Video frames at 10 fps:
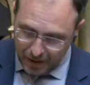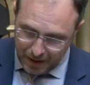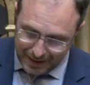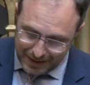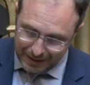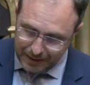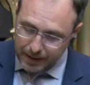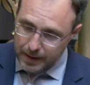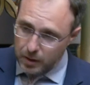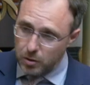I think,
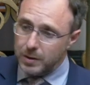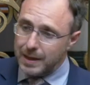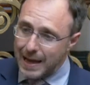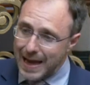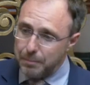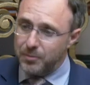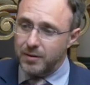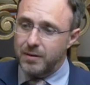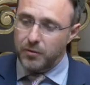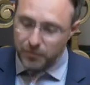you know, the
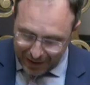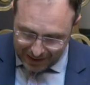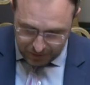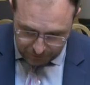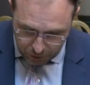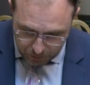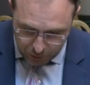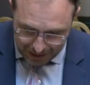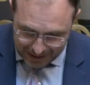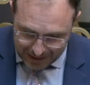absence of effective
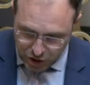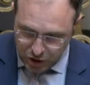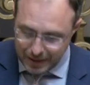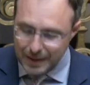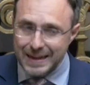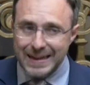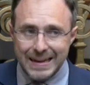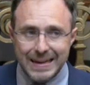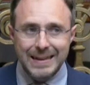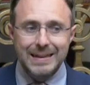communication
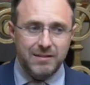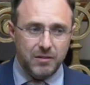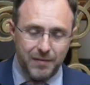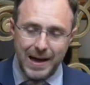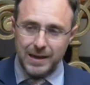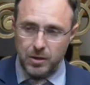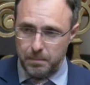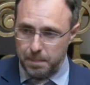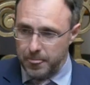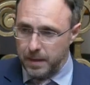leads a
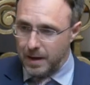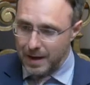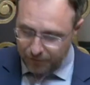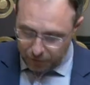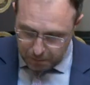vacuum uh, for